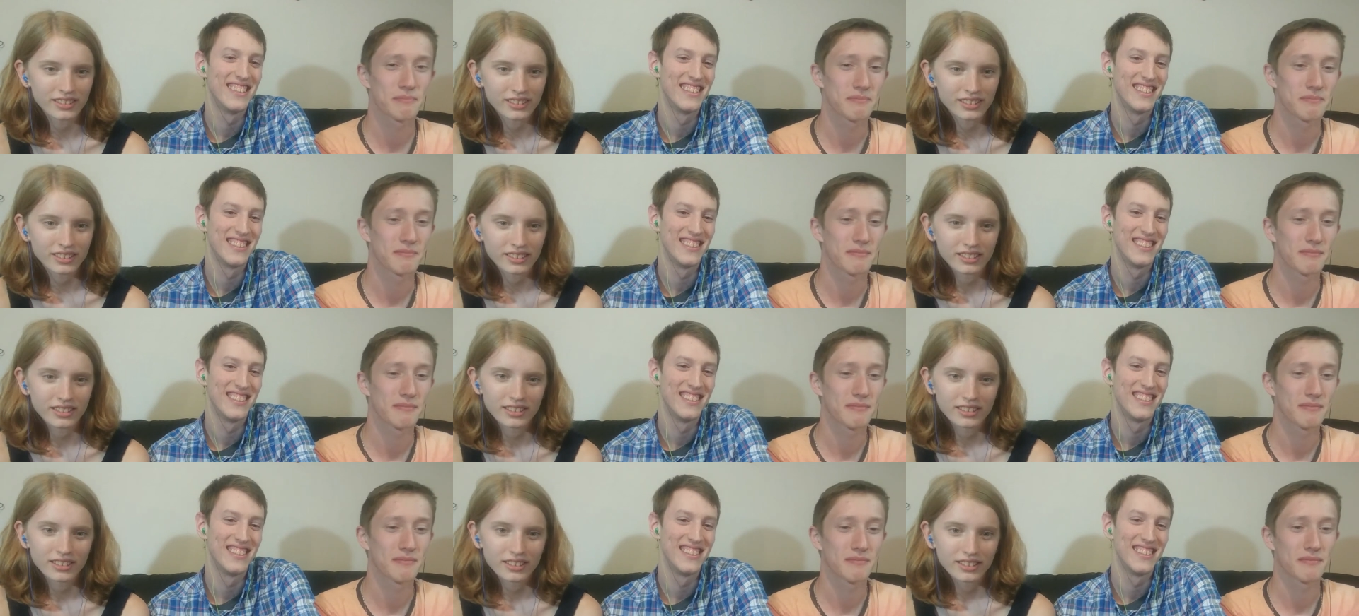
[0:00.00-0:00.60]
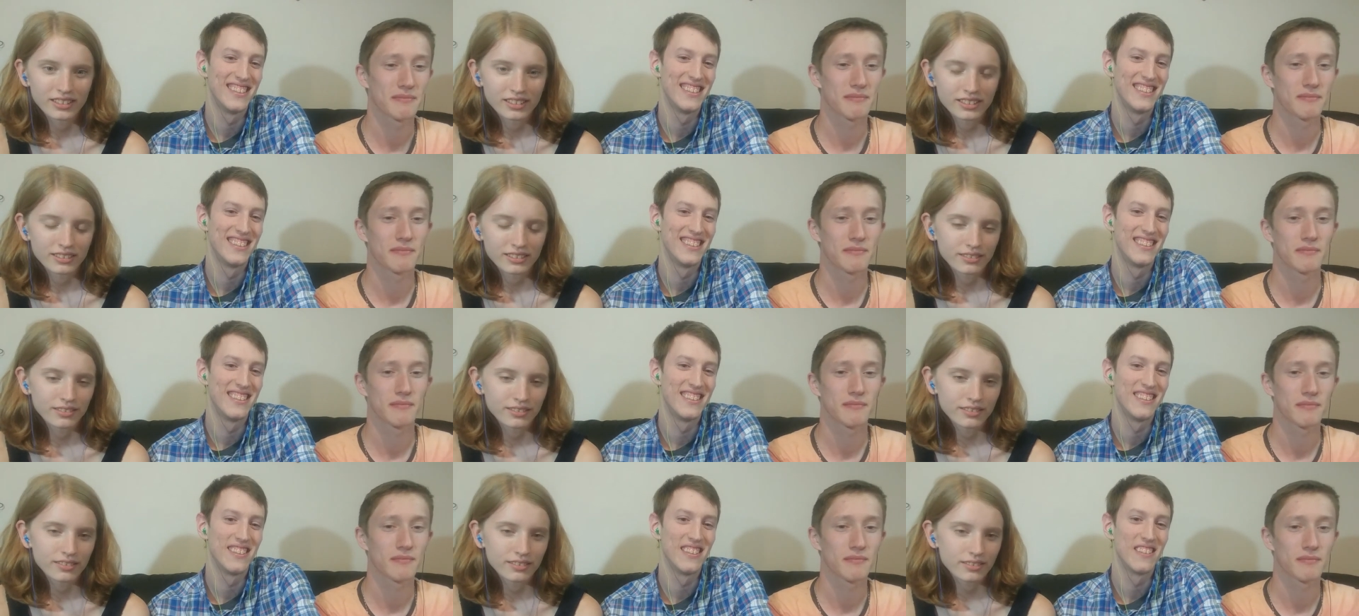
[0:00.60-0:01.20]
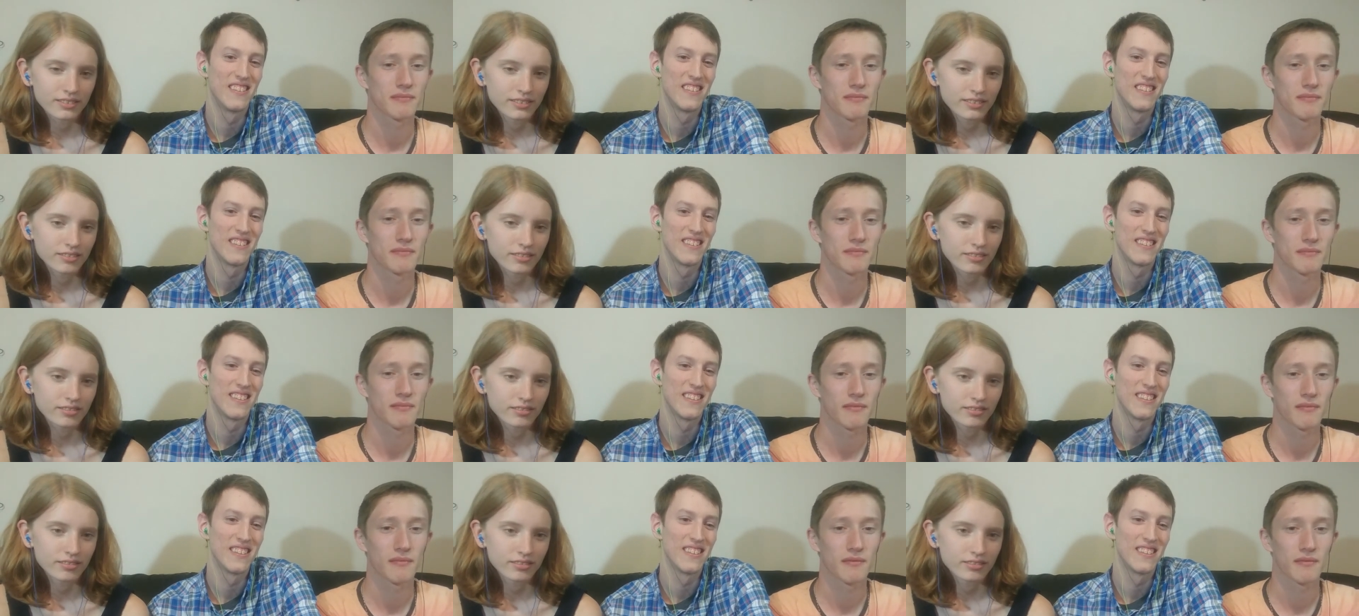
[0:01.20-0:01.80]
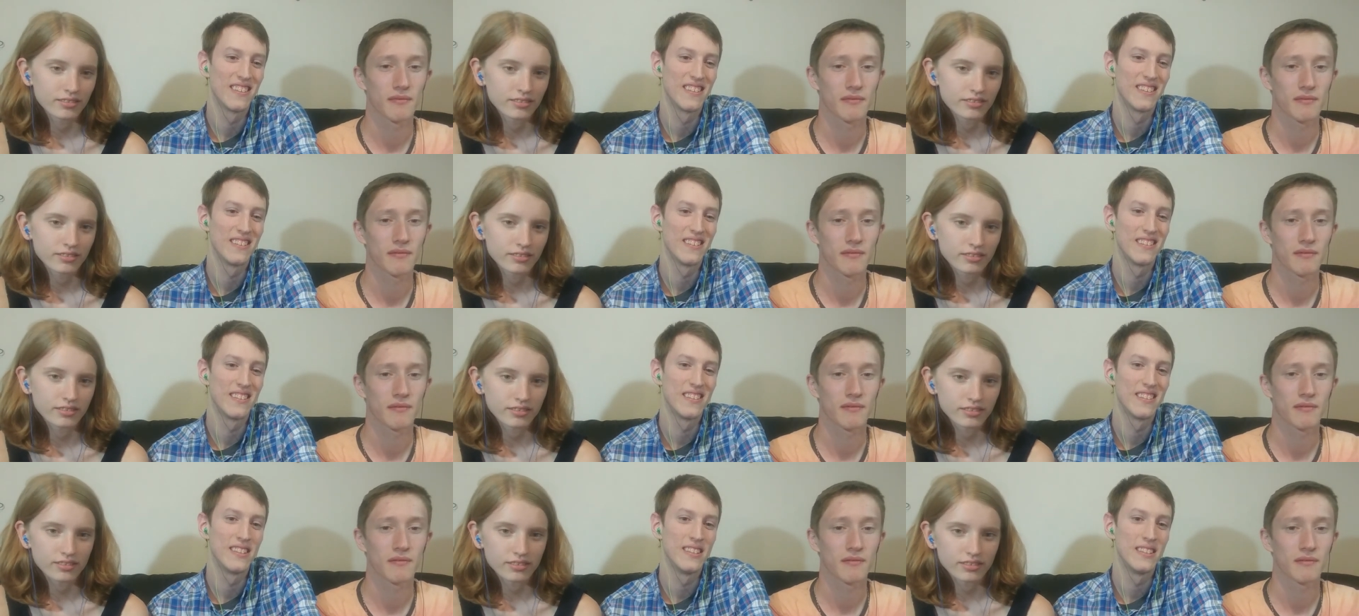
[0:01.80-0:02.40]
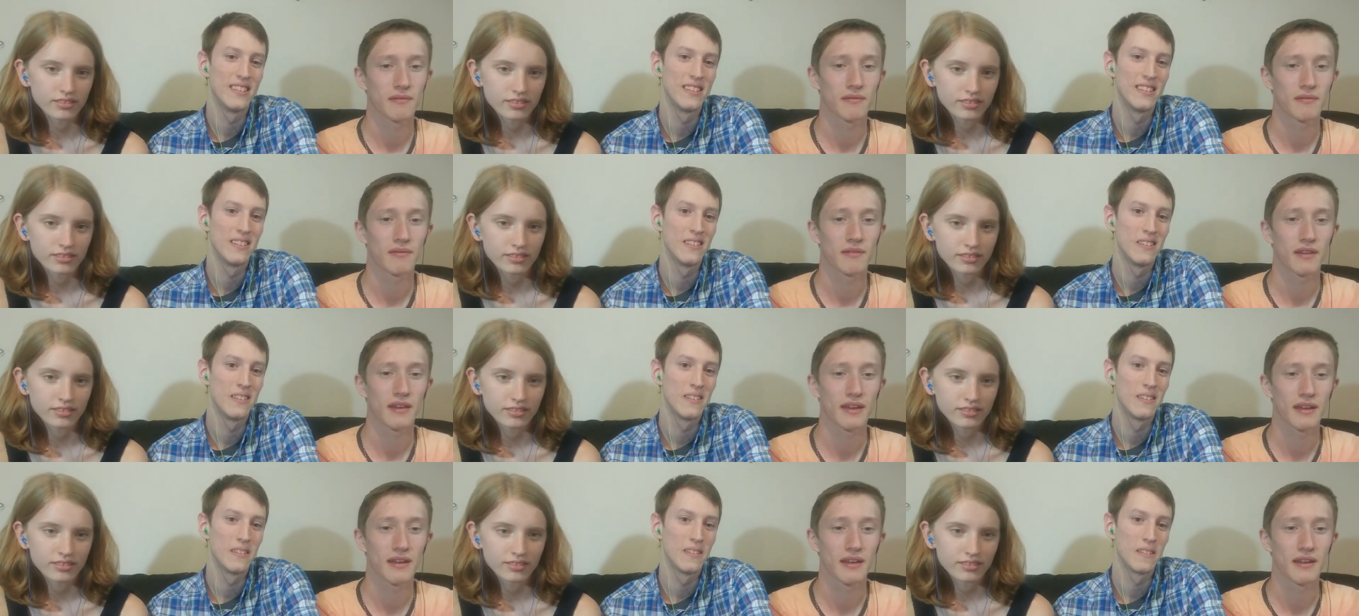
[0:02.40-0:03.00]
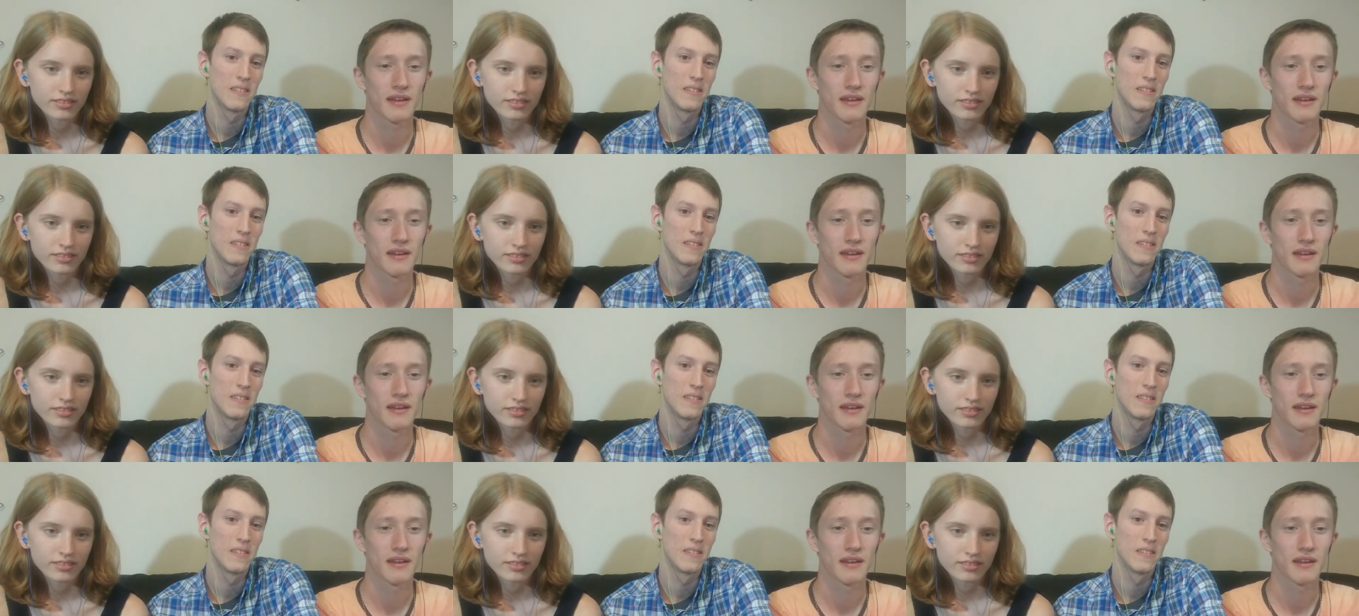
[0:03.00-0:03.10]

(no one is talking)